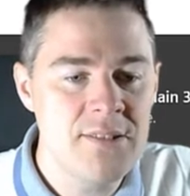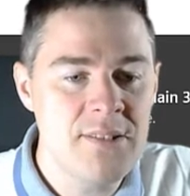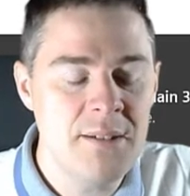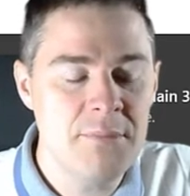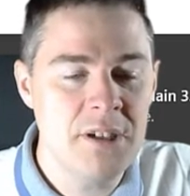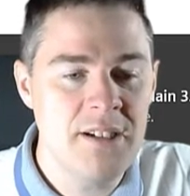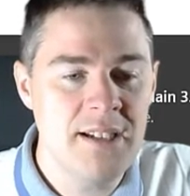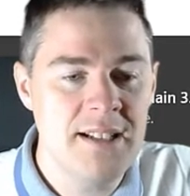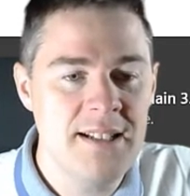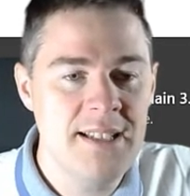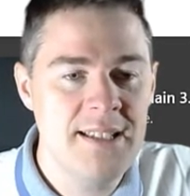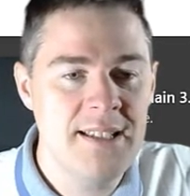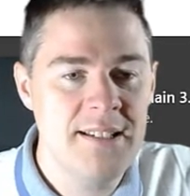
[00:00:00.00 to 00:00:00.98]
So I'm going to
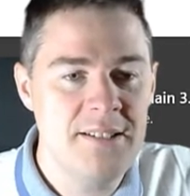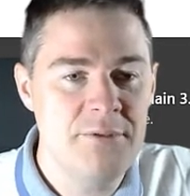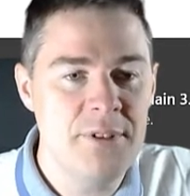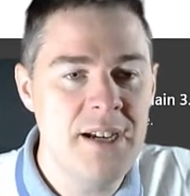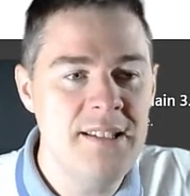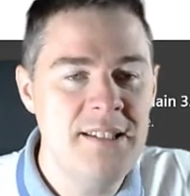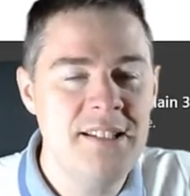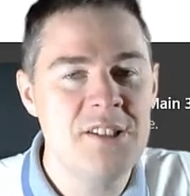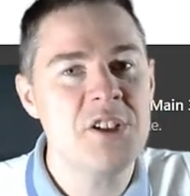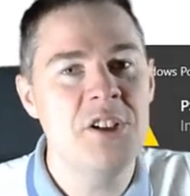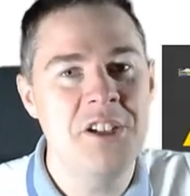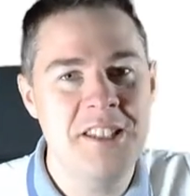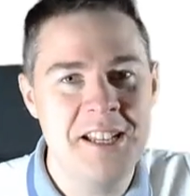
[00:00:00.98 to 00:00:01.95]
click run.
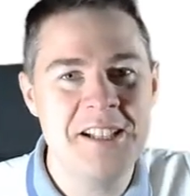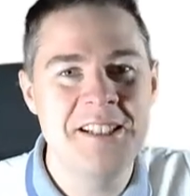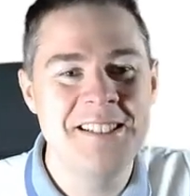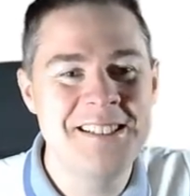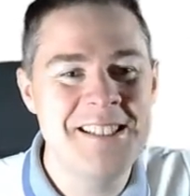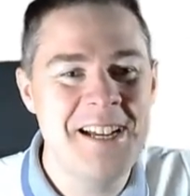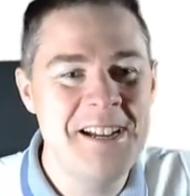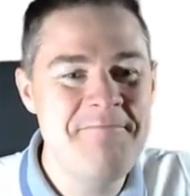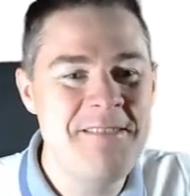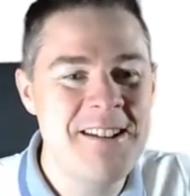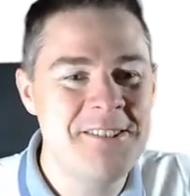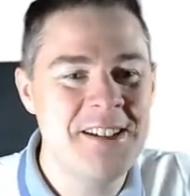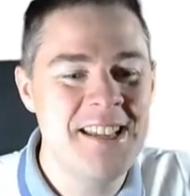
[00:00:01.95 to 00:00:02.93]
It's going to take a little
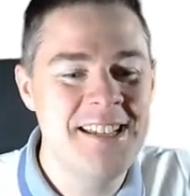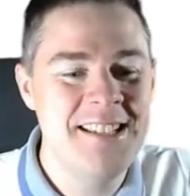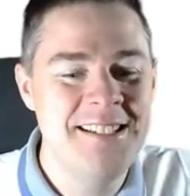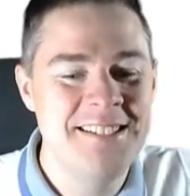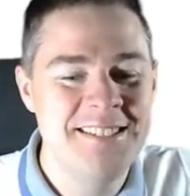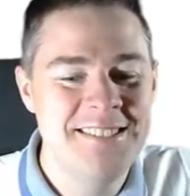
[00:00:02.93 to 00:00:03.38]
time here again.